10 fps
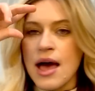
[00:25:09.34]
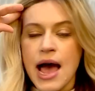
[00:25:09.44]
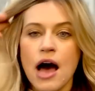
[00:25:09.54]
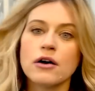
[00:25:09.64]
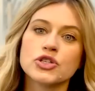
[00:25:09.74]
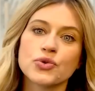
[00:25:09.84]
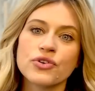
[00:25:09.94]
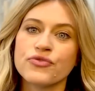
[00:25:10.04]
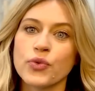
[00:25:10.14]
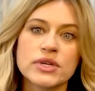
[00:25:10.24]

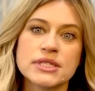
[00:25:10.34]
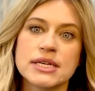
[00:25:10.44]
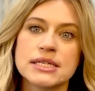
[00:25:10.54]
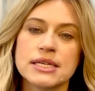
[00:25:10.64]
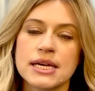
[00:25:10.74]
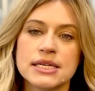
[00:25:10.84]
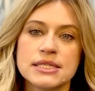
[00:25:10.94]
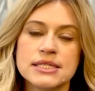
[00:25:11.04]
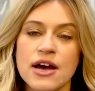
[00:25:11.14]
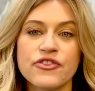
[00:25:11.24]
Outdoor Voices is
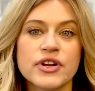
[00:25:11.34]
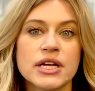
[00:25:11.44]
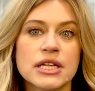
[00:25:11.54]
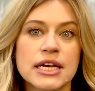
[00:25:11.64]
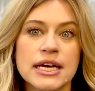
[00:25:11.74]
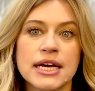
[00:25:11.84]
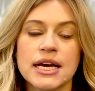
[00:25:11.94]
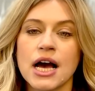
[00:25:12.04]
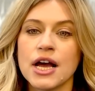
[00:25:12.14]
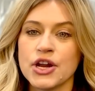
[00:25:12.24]

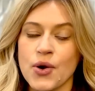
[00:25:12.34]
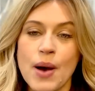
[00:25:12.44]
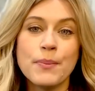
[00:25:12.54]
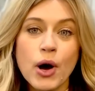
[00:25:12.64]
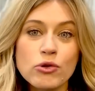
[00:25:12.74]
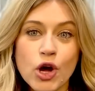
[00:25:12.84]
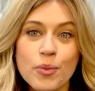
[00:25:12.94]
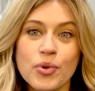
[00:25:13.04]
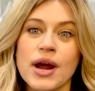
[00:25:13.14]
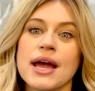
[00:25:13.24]
definitely, you know, a Bolo
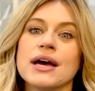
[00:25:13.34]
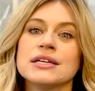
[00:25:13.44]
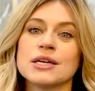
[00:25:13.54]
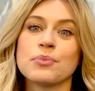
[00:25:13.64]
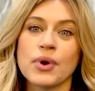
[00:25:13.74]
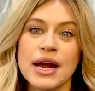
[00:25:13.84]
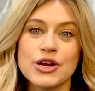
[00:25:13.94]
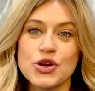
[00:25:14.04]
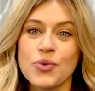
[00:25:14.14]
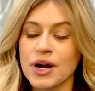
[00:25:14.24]
brand, a brand
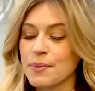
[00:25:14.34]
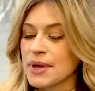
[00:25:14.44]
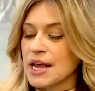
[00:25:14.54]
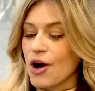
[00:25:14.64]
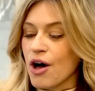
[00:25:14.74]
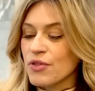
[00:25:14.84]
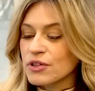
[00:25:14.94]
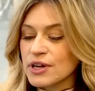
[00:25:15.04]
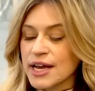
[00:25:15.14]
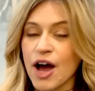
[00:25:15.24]
you want to be on the
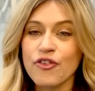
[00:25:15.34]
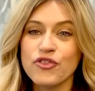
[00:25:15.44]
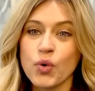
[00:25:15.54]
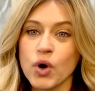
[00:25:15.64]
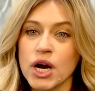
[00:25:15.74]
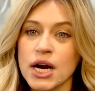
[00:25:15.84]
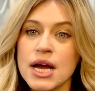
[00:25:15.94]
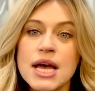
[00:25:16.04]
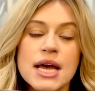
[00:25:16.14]
lookout for.